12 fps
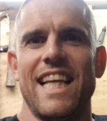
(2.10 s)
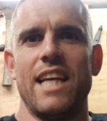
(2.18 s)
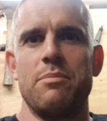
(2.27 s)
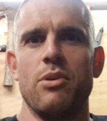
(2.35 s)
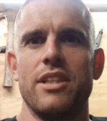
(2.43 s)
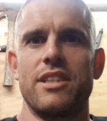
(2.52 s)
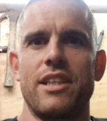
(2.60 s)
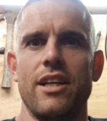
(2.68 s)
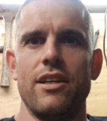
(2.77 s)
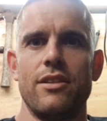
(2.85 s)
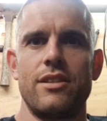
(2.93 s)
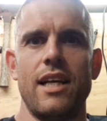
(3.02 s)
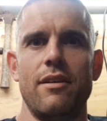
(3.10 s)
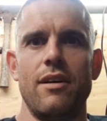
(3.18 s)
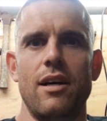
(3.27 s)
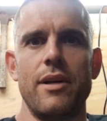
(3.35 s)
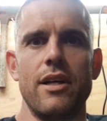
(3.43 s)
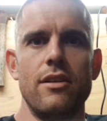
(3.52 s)
Hey, boys and girls, how
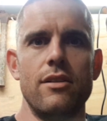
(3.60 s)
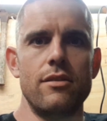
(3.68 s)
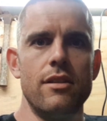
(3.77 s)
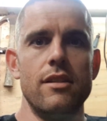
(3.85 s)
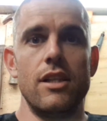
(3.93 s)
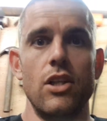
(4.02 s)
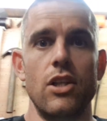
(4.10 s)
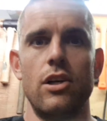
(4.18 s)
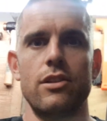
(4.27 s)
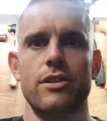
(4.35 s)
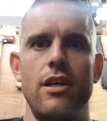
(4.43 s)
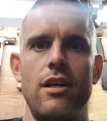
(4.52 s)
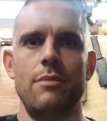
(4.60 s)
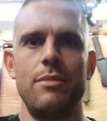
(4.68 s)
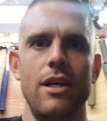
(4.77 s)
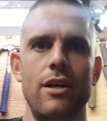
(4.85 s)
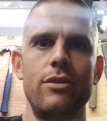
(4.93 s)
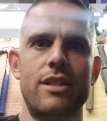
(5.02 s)
are we all? Long time
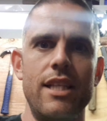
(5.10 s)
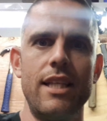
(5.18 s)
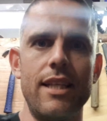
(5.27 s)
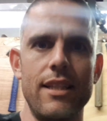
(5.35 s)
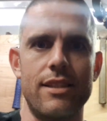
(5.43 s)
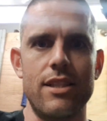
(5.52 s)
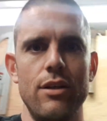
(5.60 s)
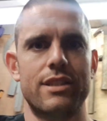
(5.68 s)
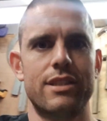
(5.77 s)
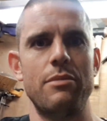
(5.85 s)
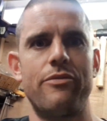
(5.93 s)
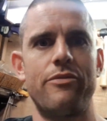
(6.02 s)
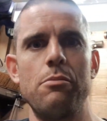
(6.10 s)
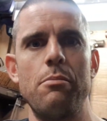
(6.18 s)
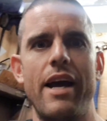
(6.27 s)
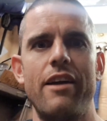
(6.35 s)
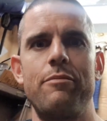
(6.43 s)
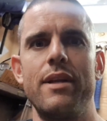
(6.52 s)
no see. So, some of you
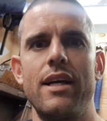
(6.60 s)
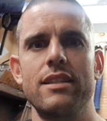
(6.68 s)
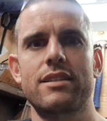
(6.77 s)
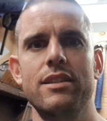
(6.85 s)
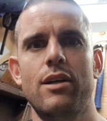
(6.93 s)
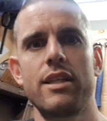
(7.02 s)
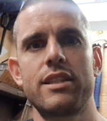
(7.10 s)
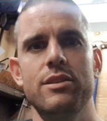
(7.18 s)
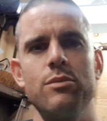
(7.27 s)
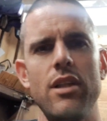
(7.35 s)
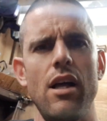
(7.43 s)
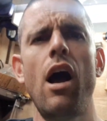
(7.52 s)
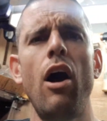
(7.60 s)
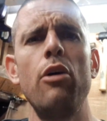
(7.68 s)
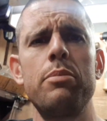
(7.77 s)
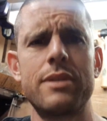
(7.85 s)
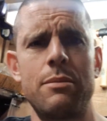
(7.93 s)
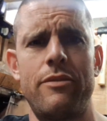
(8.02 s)
may have been asking a question. Well, I
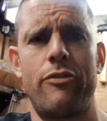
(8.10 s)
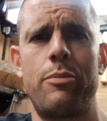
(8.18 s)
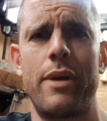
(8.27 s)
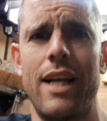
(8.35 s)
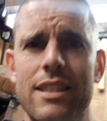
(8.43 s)
hope some of you have been